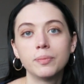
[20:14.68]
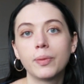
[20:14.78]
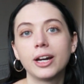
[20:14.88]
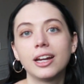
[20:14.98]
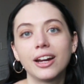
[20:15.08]

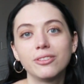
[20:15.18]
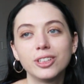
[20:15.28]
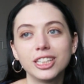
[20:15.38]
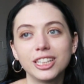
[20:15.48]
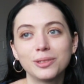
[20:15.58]
but I
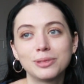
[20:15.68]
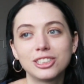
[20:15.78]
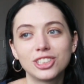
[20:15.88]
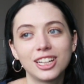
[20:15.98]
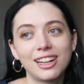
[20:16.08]
really
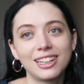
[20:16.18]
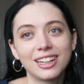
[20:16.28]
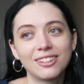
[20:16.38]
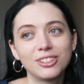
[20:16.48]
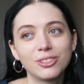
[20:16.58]

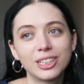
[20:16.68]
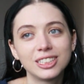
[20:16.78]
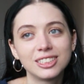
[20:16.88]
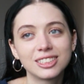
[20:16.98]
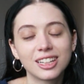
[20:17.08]
appreciate
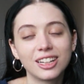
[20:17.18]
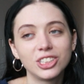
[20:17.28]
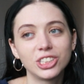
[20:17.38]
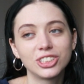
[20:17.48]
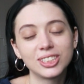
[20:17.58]
everyone's
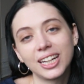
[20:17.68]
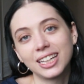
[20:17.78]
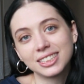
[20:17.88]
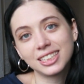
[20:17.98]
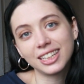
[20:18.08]

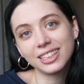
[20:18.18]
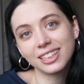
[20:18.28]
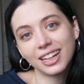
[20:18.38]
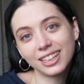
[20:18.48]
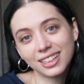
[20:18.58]

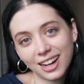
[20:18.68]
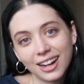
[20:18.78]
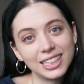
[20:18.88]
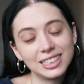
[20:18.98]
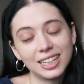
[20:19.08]
understanding and
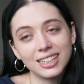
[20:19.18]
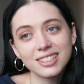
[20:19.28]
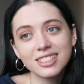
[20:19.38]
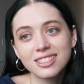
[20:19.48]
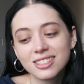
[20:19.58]

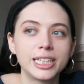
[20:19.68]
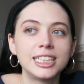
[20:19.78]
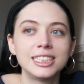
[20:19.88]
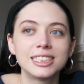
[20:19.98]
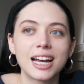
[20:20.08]
kindness,
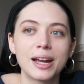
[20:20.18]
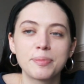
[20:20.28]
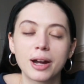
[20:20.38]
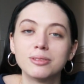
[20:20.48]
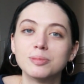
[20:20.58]
because I
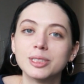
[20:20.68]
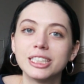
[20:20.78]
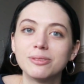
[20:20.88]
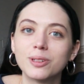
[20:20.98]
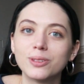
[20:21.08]

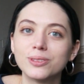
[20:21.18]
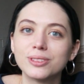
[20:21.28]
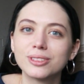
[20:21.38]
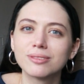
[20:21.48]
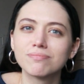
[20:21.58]
probably won't
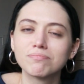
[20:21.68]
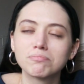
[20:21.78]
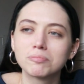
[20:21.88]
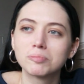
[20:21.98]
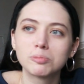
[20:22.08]

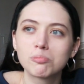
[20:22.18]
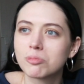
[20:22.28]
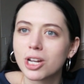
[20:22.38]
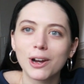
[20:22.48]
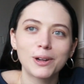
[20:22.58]

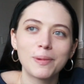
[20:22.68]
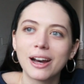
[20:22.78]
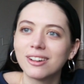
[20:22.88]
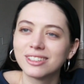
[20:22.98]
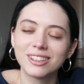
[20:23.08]
talk
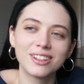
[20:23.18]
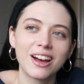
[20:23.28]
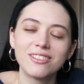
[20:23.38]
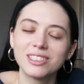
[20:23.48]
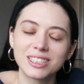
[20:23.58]
about a
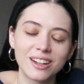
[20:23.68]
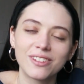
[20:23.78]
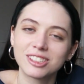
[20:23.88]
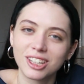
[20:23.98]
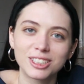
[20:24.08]
lot of the
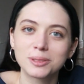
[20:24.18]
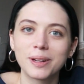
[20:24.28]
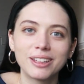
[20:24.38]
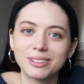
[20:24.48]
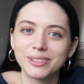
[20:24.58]
stuff I talked
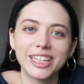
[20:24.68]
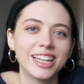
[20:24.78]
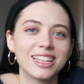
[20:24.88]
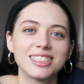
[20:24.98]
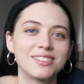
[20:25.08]
about in the
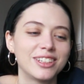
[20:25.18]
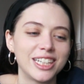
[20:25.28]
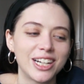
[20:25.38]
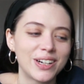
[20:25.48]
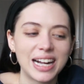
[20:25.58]
beginning of this
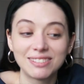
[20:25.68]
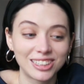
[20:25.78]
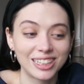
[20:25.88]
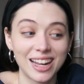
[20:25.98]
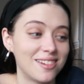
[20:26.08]
video
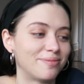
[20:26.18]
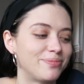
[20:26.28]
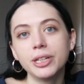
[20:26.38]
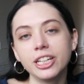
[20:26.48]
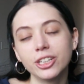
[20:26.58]
ever again.
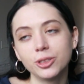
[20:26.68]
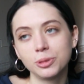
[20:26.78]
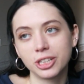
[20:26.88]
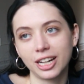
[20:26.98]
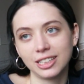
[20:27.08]
But I
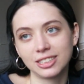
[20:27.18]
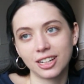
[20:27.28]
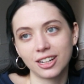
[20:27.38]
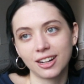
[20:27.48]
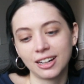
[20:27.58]
hope you guys
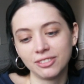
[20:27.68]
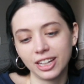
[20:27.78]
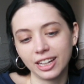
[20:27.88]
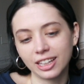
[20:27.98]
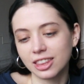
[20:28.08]
are
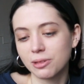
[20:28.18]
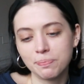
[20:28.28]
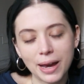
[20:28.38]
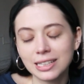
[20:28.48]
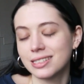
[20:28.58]
having the
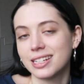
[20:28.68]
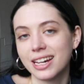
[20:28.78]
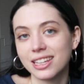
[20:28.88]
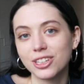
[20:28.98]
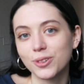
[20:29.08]
best
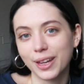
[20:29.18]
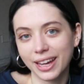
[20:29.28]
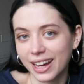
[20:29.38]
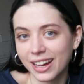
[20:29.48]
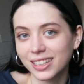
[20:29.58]
day that you
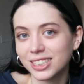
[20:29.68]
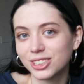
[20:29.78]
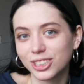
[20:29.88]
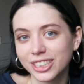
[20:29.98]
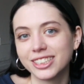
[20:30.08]
can
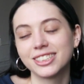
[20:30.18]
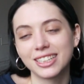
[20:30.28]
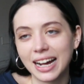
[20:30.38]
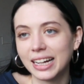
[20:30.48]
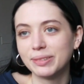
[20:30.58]
during this
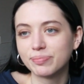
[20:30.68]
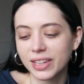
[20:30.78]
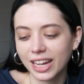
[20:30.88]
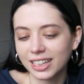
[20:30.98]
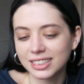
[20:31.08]
time,
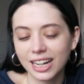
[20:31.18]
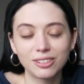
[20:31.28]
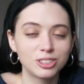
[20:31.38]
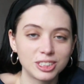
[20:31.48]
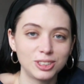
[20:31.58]
and
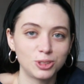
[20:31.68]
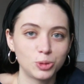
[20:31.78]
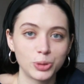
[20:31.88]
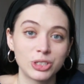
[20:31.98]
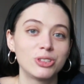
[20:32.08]
I will see you
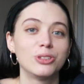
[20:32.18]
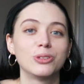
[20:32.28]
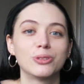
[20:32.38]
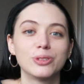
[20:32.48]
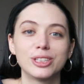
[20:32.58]
super
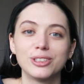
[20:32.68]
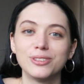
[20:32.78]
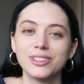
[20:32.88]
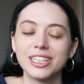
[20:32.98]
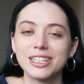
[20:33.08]
soon with a
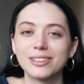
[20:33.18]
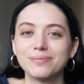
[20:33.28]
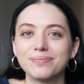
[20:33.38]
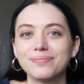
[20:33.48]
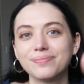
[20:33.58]
new video.
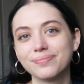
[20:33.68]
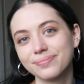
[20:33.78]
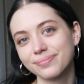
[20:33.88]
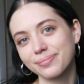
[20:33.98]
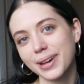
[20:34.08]

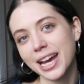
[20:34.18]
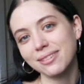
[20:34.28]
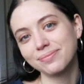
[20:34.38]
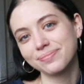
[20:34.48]
Bye.